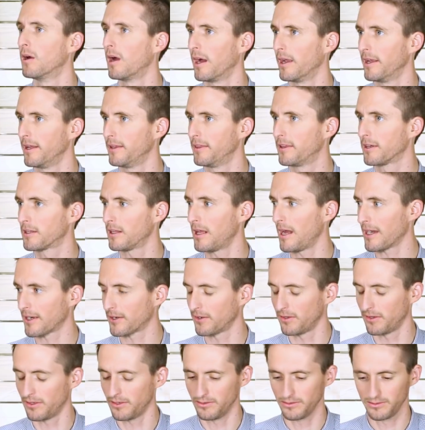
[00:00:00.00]
Dude. I need the
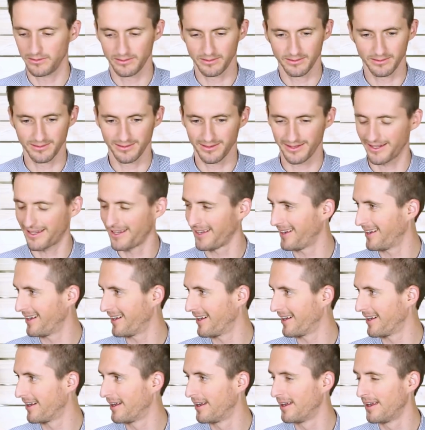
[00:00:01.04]
clacker though. No,
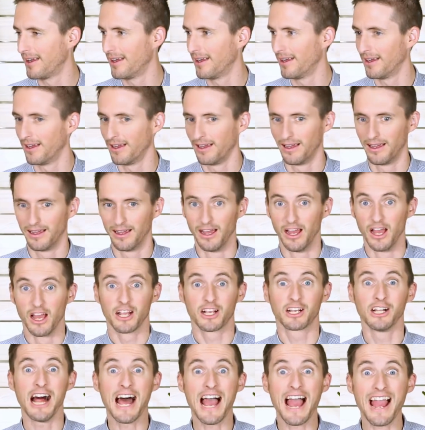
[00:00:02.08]
you're gonna have to go without.
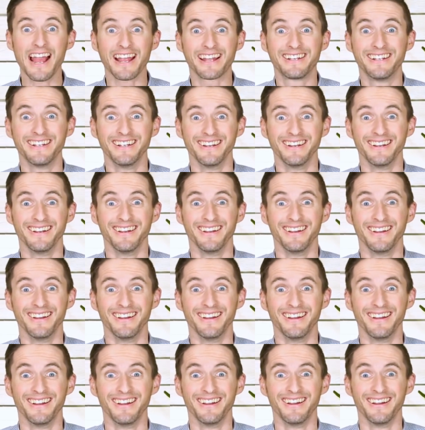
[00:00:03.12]
Clack!
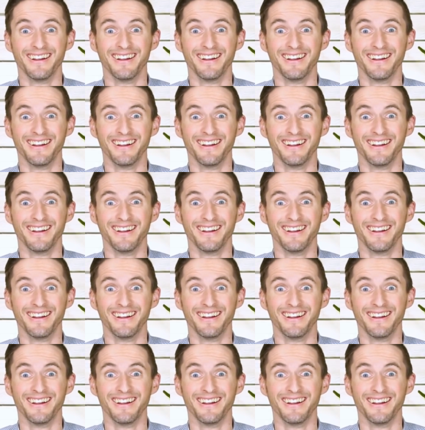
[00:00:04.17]
Oh,